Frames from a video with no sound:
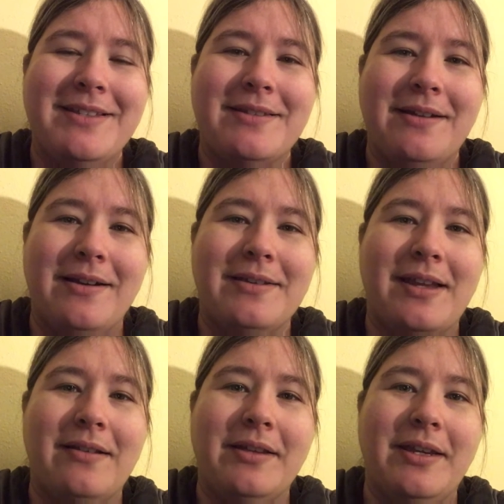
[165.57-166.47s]
it's not
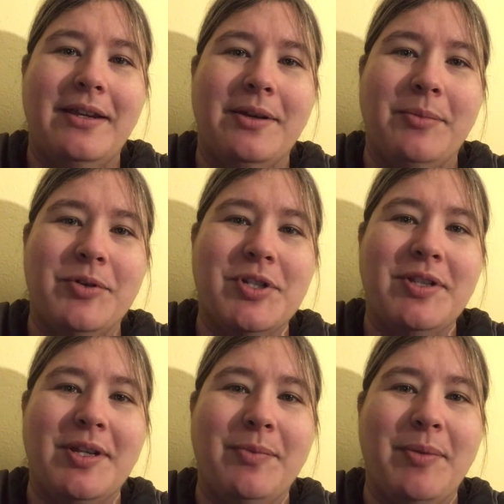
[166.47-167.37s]
exactly an
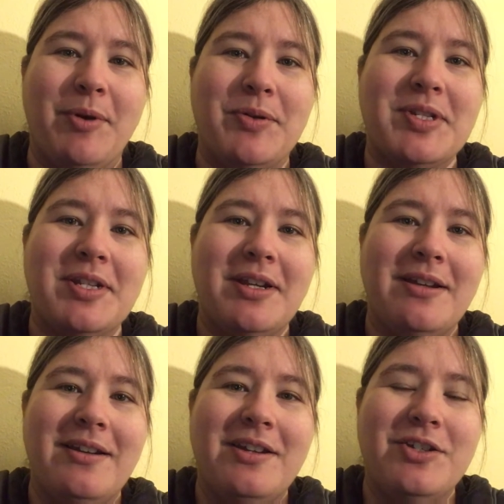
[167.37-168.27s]
emotion that we most
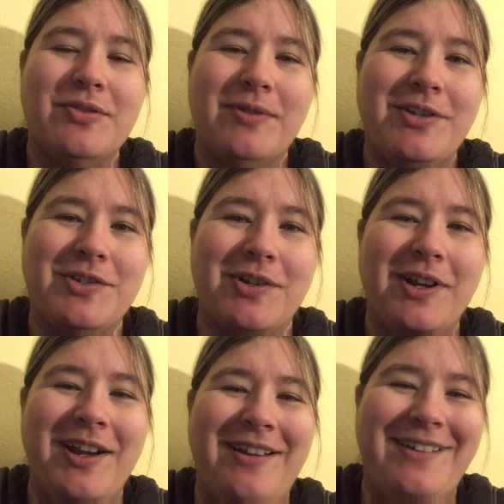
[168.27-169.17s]

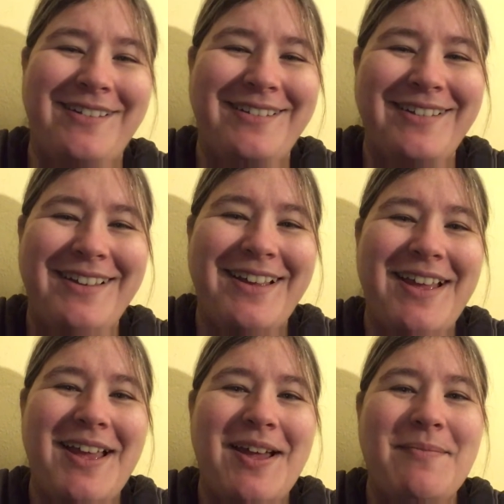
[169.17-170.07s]
treasure,
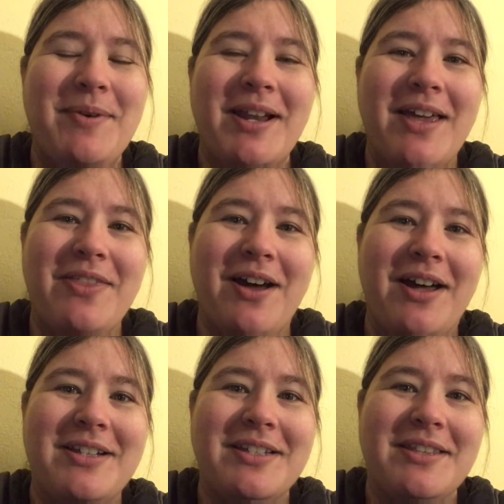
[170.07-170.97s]
but I
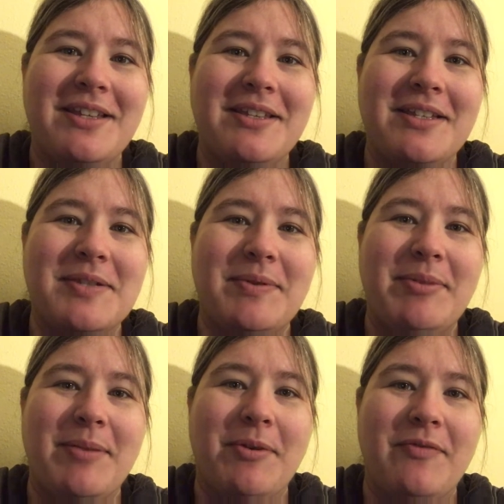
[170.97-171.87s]
thought that this
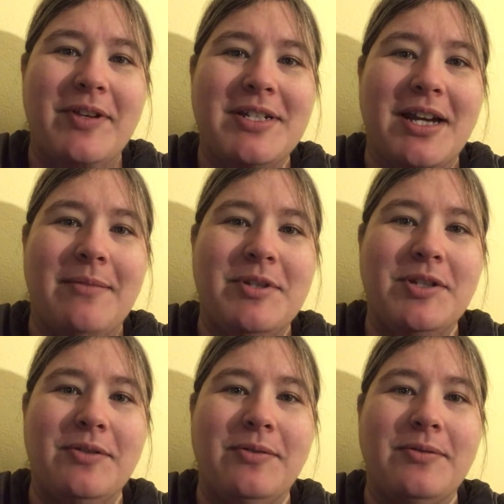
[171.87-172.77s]
would be a perfect time
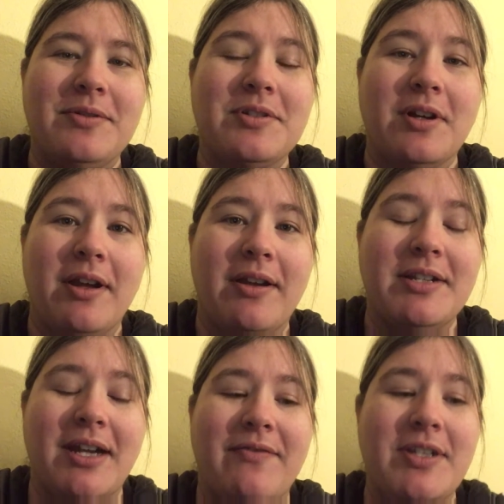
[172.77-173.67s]
to
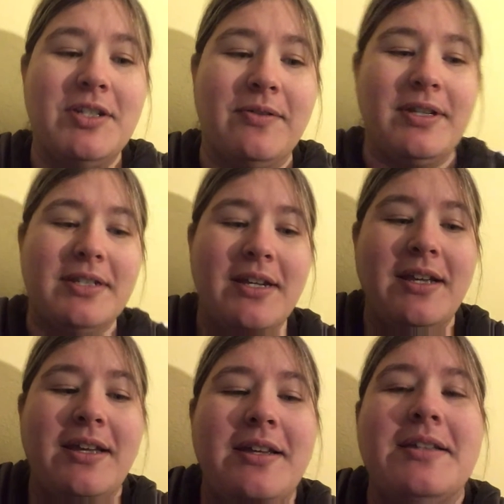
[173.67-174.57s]
dive into it.
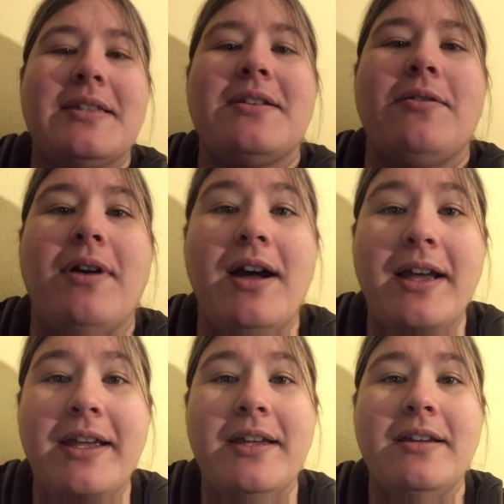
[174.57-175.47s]
So
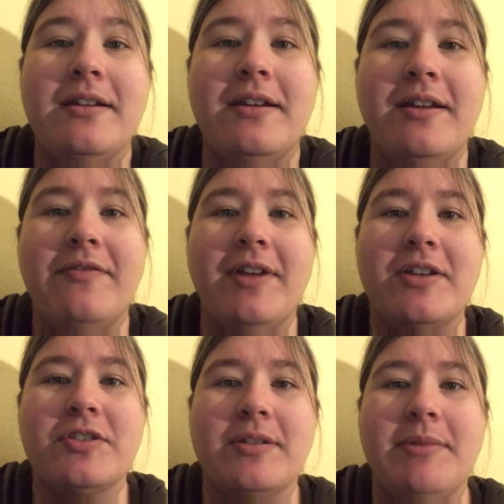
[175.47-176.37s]
I have
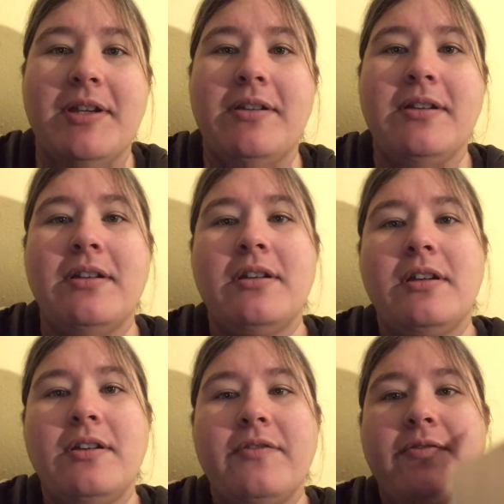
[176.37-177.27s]
actually been
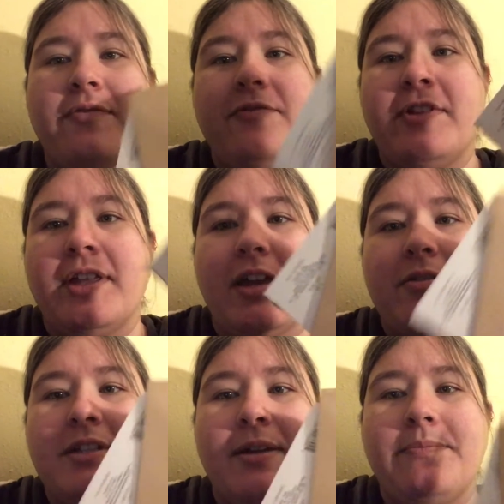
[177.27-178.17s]
filling
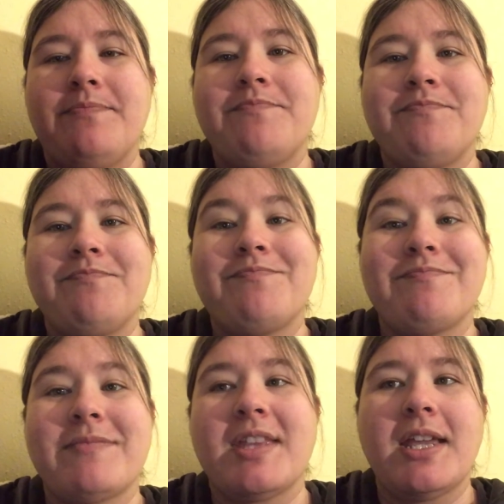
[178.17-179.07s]
out a
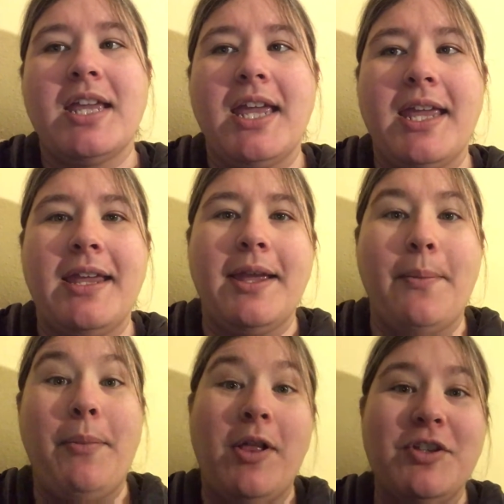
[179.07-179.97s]

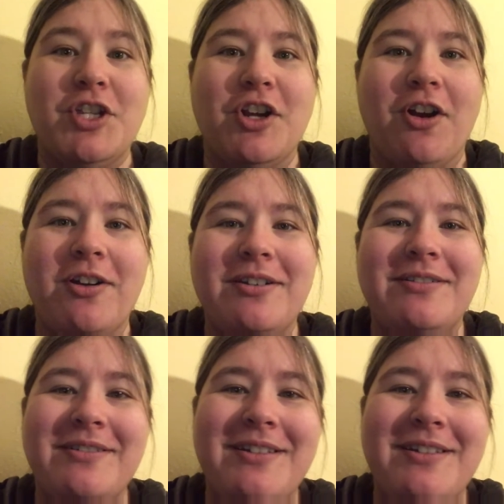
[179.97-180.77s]
apology card